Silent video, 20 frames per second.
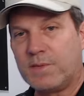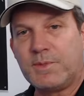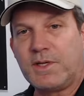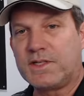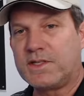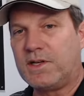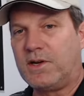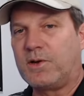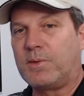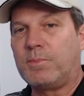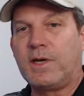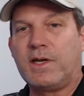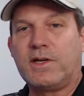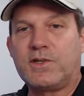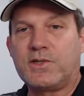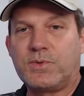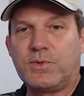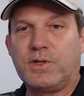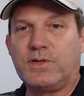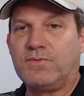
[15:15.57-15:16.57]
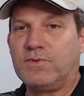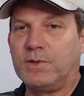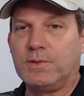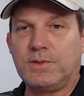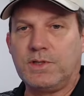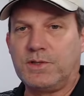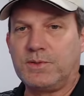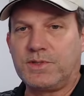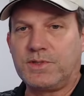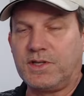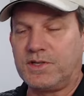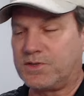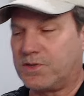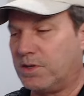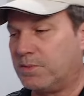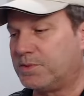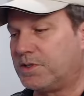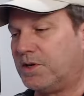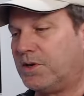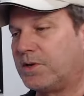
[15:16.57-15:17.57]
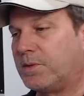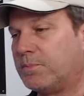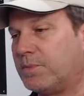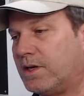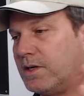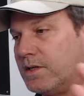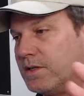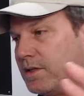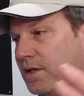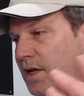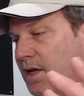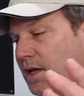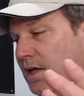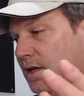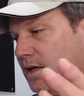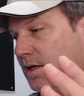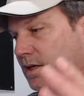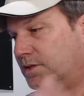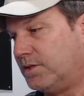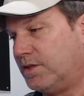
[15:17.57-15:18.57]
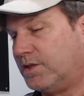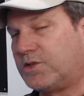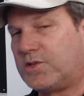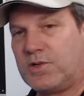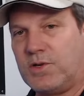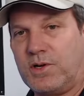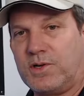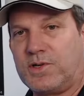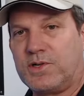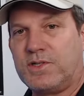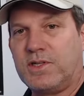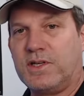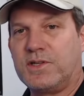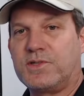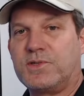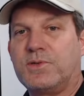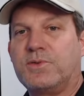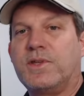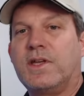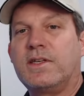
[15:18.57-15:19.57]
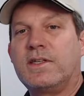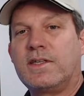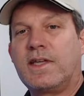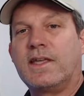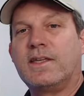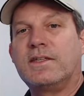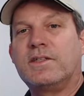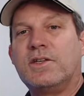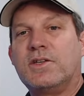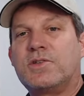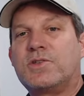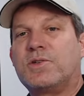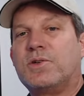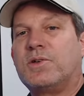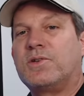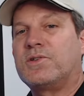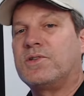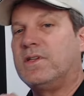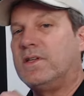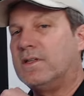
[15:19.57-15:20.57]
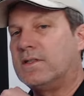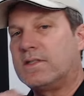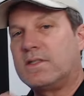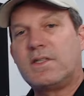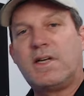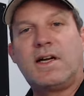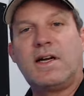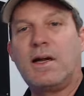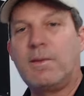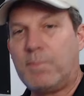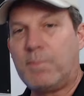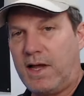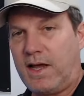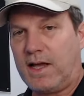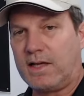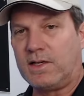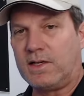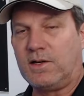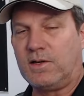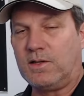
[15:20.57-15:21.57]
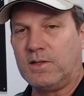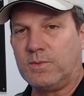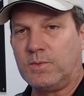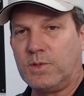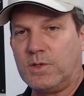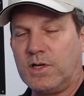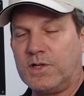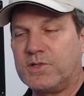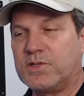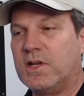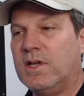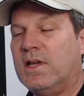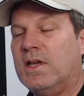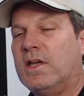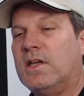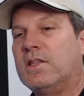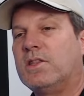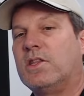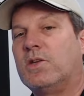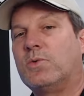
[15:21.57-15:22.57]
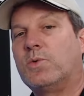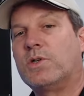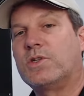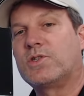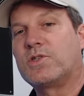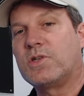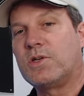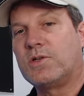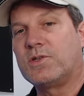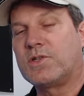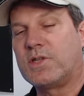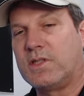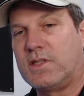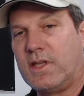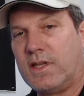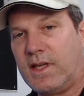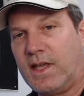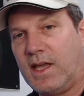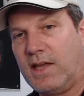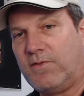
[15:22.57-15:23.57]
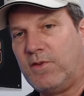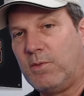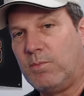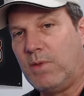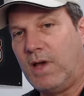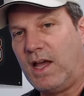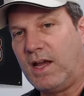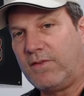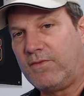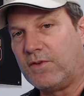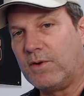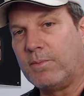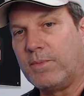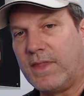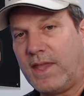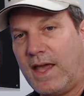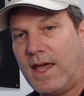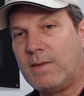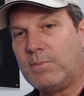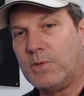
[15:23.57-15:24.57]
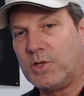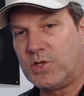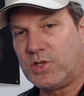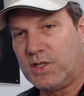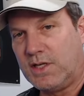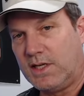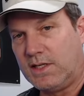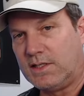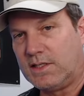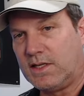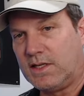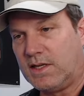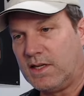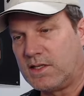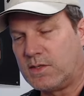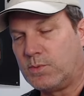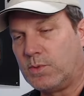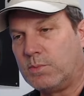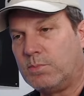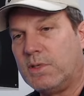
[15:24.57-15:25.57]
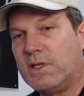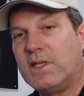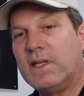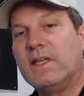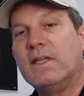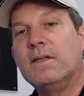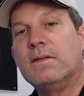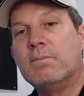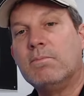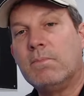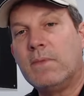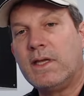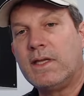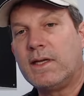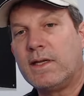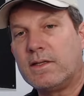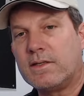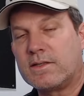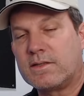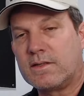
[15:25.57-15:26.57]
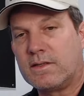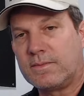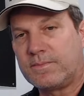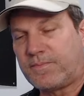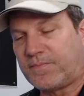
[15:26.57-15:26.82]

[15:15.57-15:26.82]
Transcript: I'm not talking about a 12-volt load tester. I'm talking about a discharge tester that can discharge the entire pack all at once. The results that they gave you back from that machine test would be in minutes.